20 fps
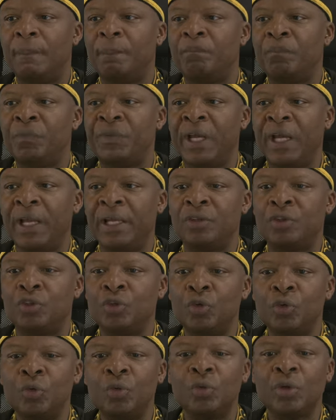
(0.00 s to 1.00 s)
they
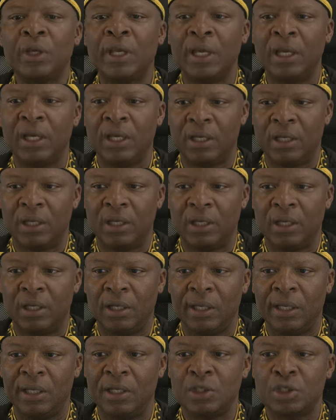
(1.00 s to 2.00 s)
do get
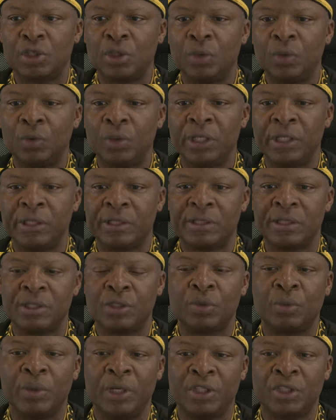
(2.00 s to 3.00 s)
into this
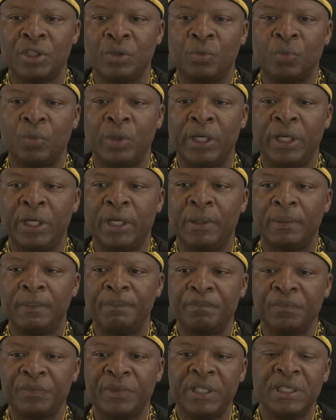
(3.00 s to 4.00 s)
situation where
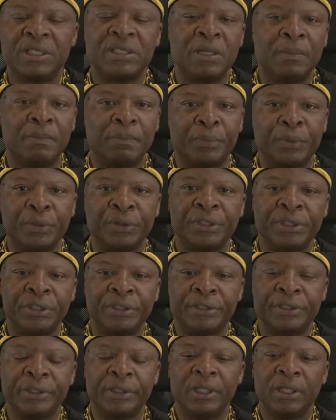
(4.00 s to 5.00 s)

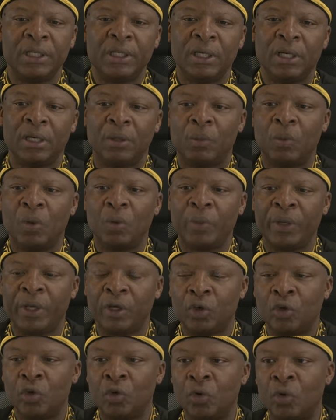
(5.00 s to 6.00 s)
disembodied what we
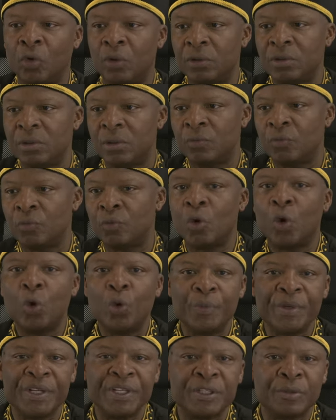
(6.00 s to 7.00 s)
call
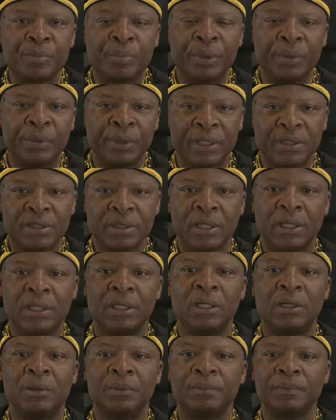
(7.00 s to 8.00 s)
roaming spirits
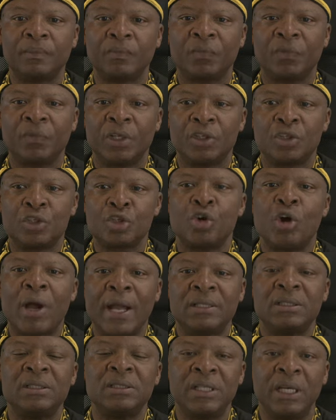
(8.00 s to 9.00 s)
can
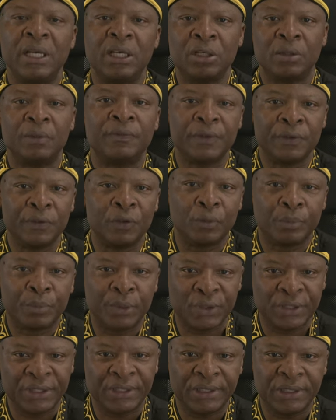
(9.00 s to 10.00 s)
try to take over your
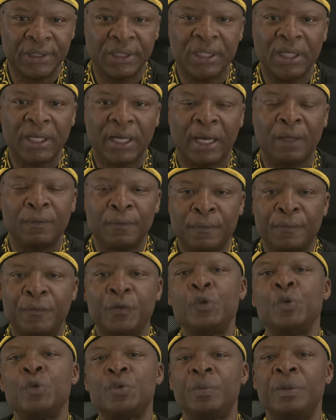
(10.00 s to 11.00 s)
body and
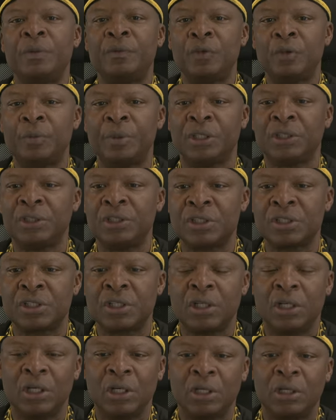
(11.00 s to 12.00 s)
fuse with you because
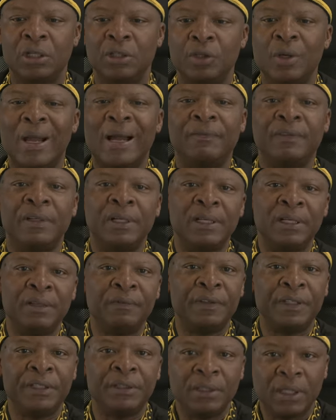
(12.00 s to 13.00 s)
you have the
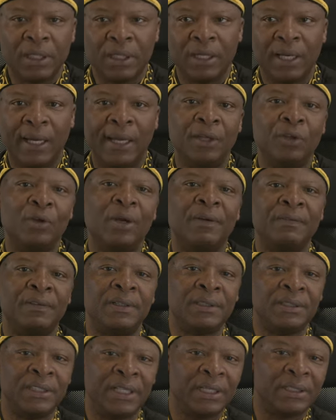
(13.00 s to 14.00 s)
living and you have
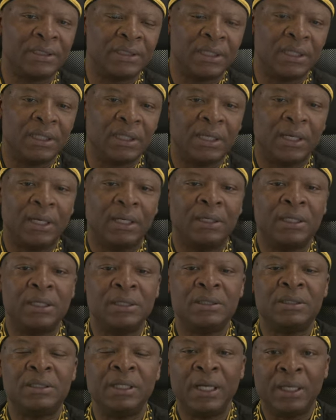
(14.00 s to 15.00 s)
the dead. The
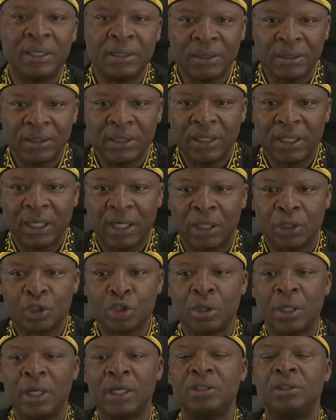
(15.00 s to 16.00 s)
dead are
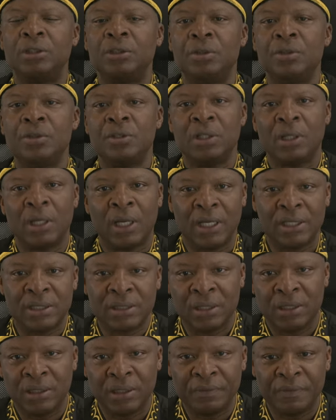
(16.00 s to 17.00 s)
trying to utilize
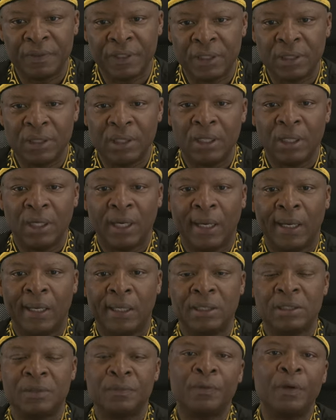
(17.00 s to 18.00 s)
the living.
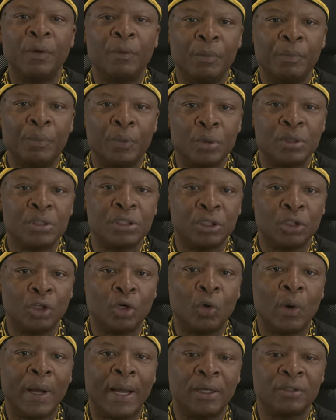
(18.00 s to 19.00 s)
And it's very important to
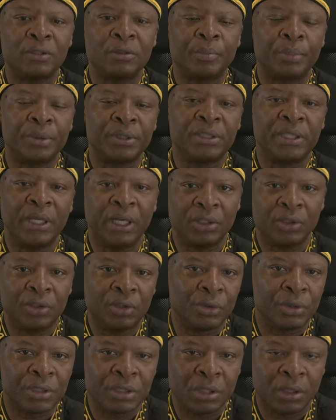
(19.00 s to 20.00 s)
know how to protect
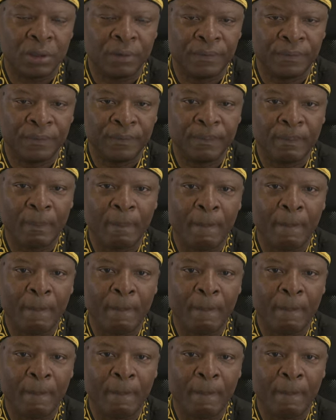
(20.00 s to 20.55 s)
yourself.